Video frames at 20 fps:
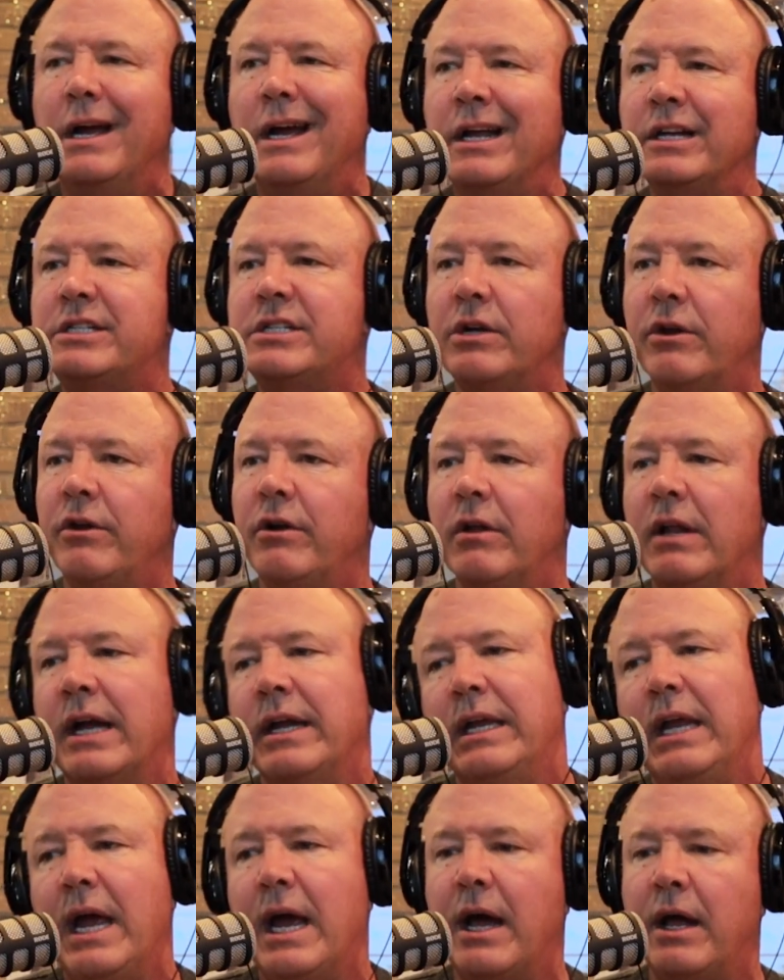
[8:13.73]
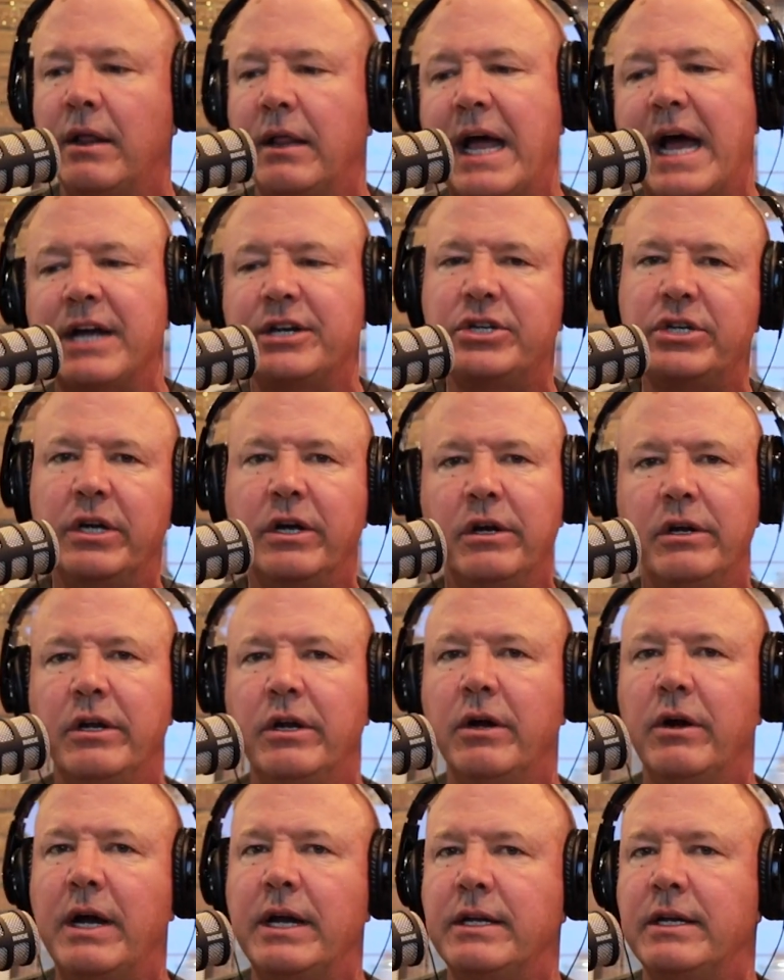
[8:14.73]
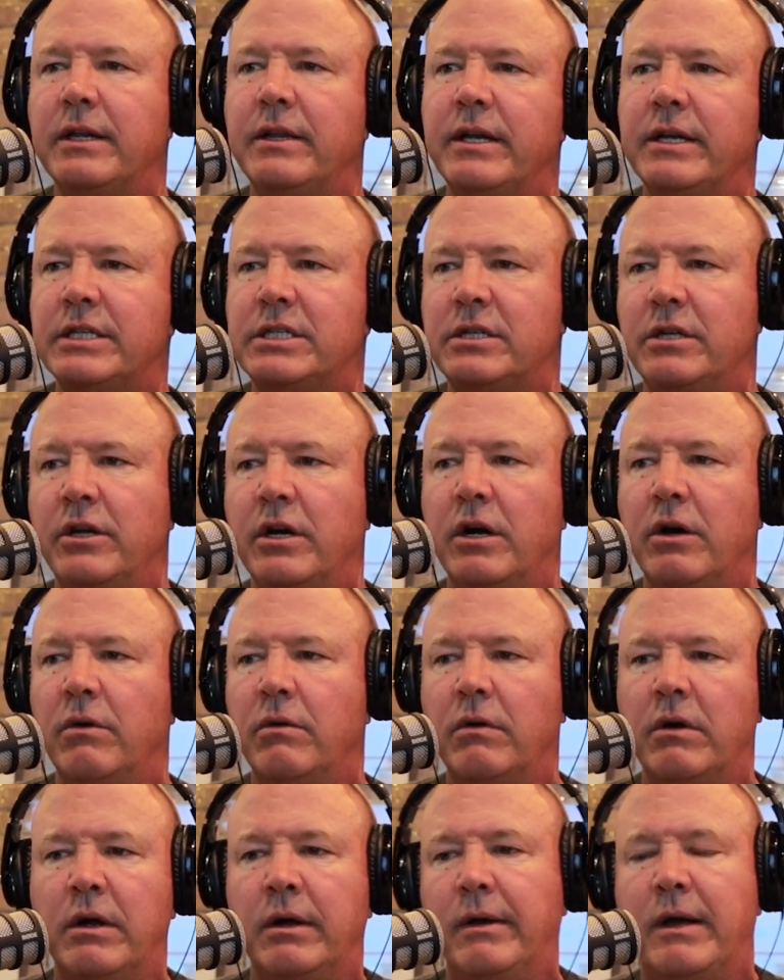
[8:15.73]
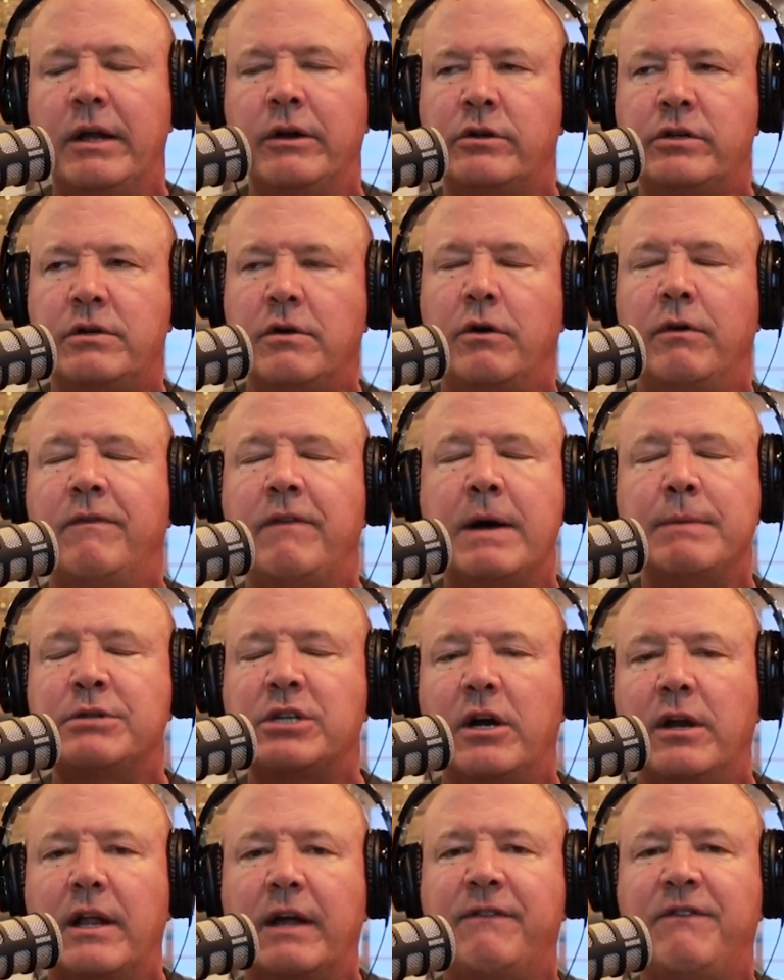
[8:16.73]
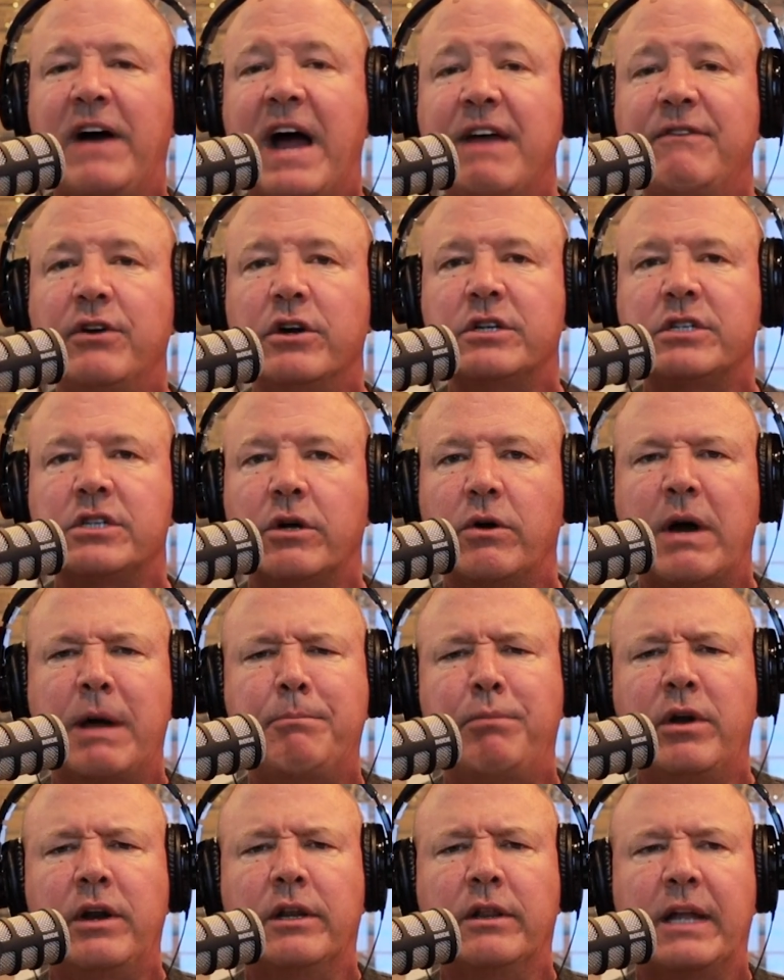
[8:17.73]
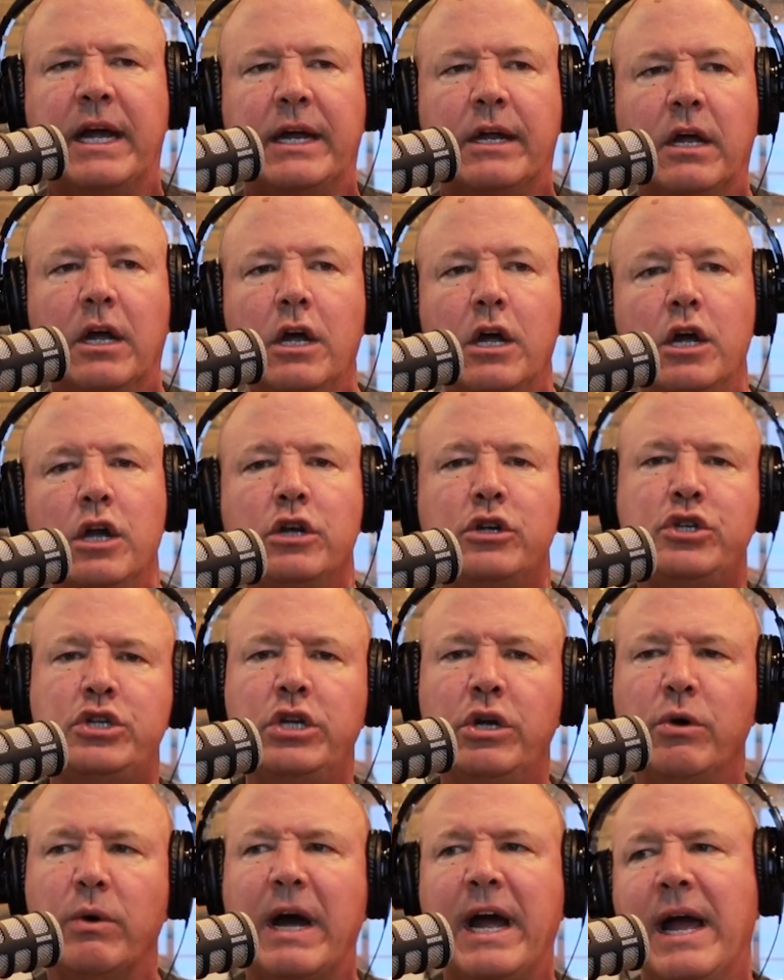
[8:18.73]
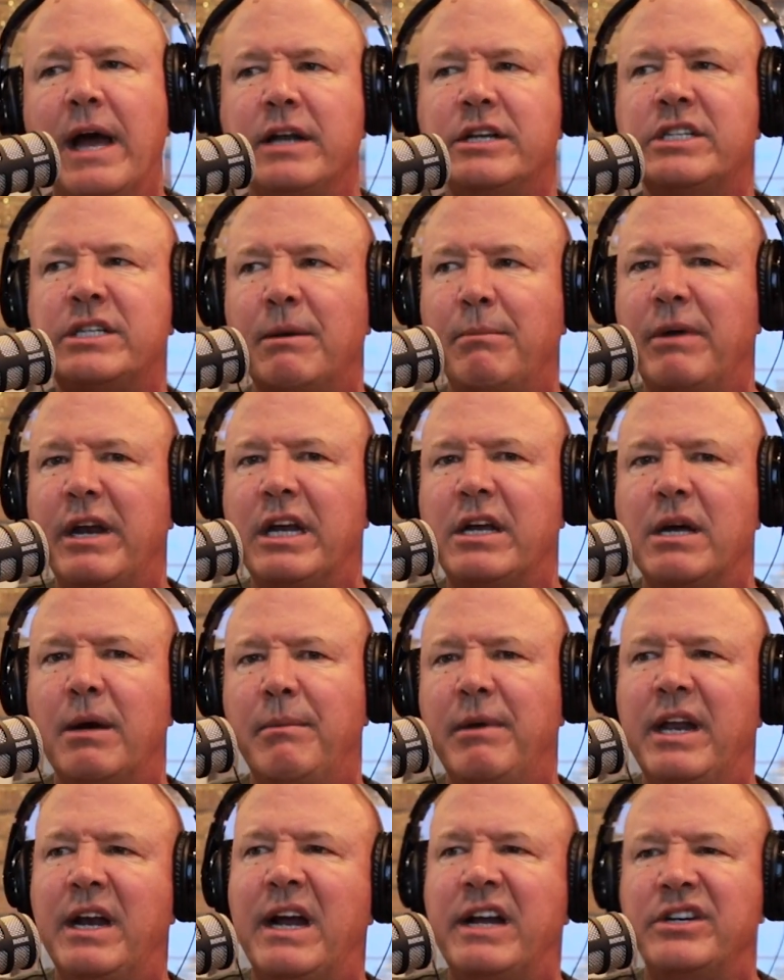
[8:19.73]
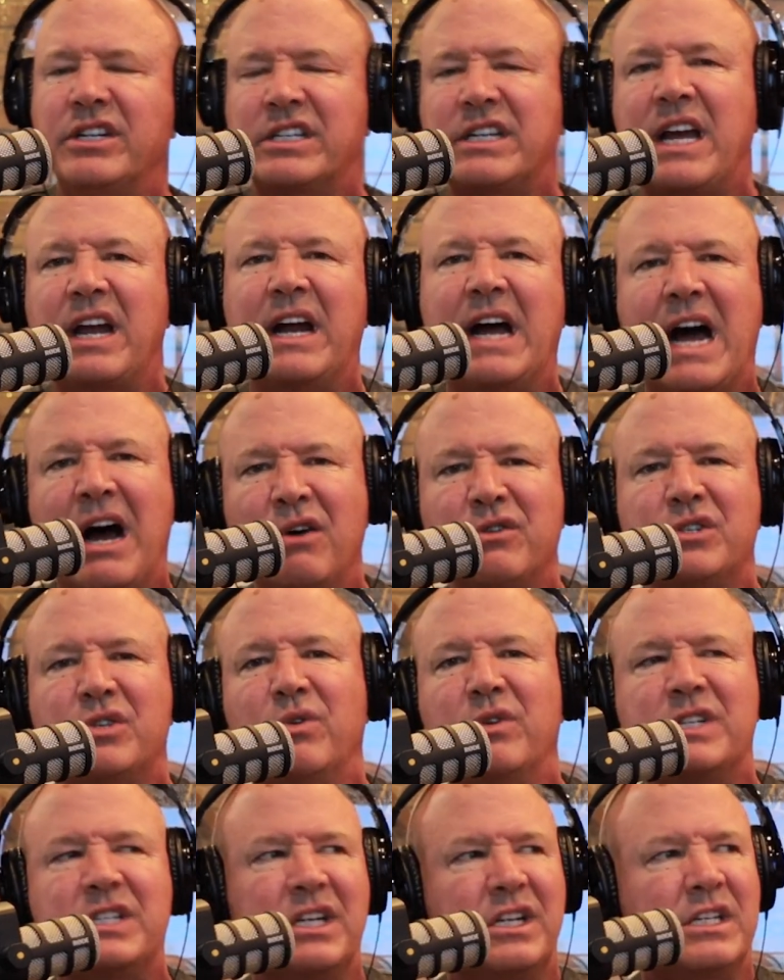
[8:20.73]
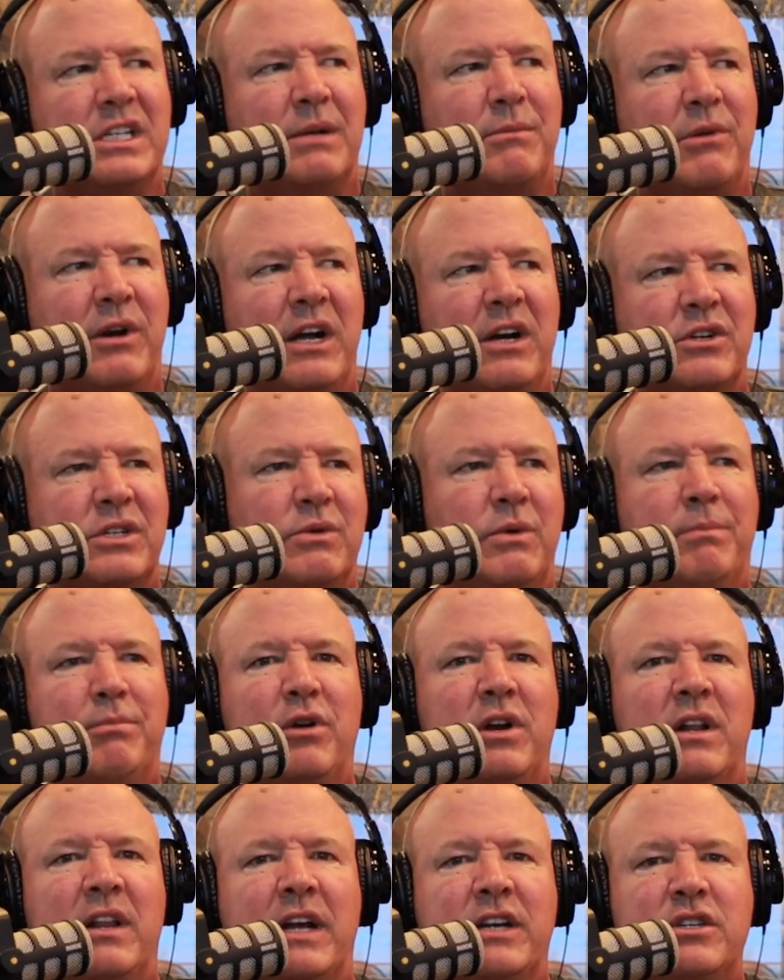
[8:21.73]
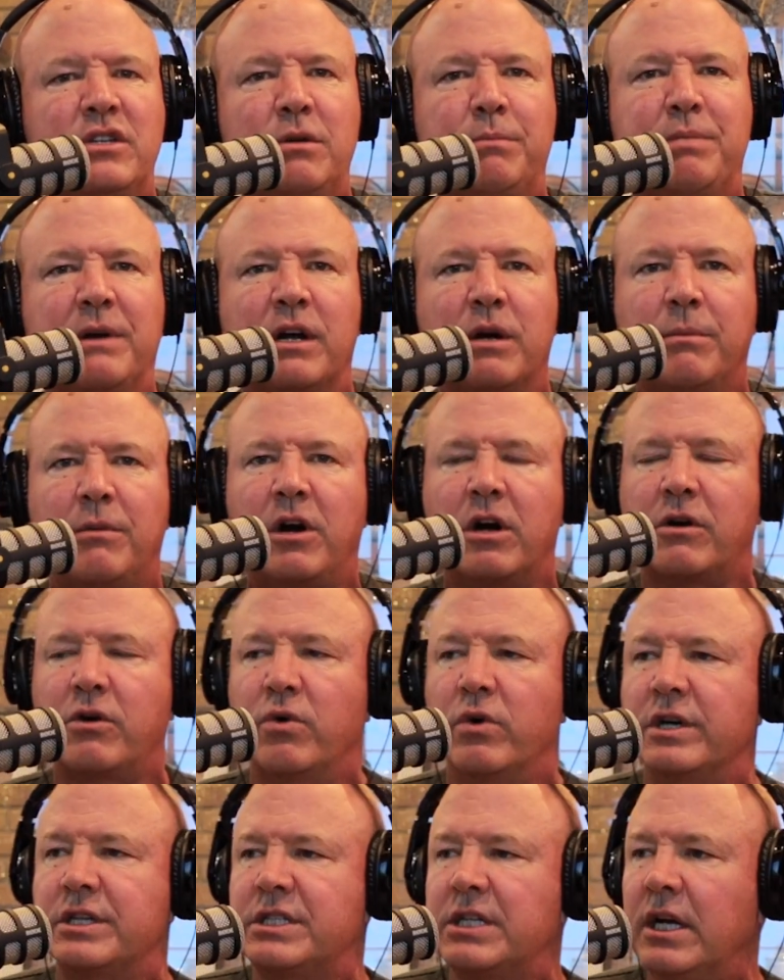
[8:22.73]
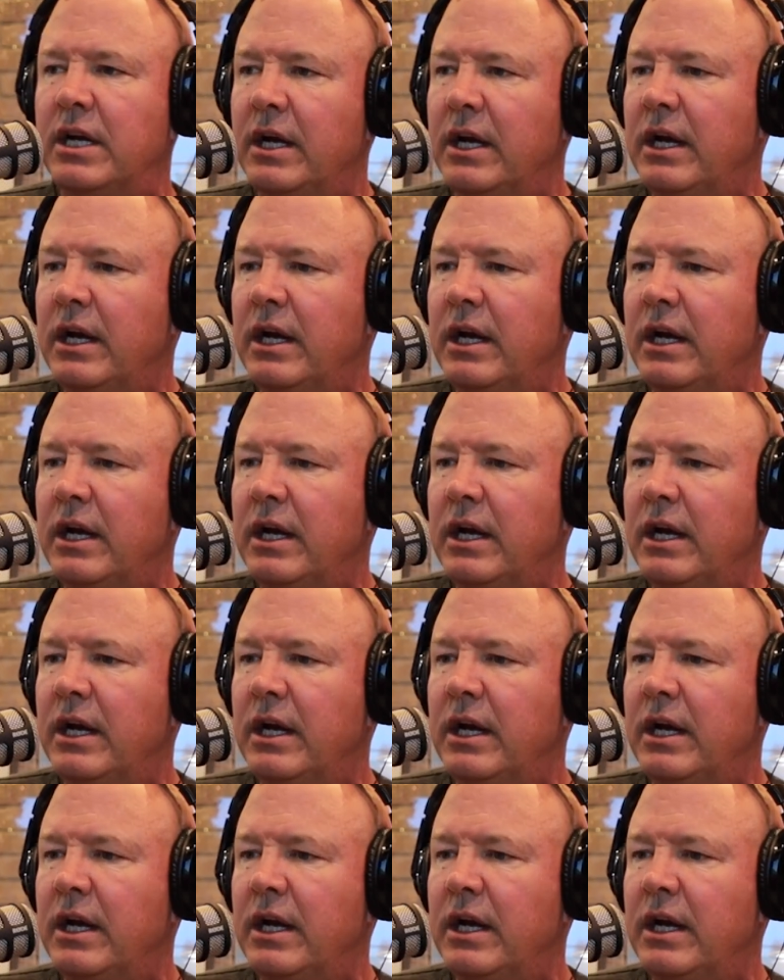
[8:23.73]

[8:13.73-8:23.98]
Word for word: And so they're like, yeah, last year, you know, I did this, you know, uh, uh or I'm sorry, like five years ago, I put in like two. I had somebody come in and I just kind of outsourced it to someone else and we put in like two pickleball courts.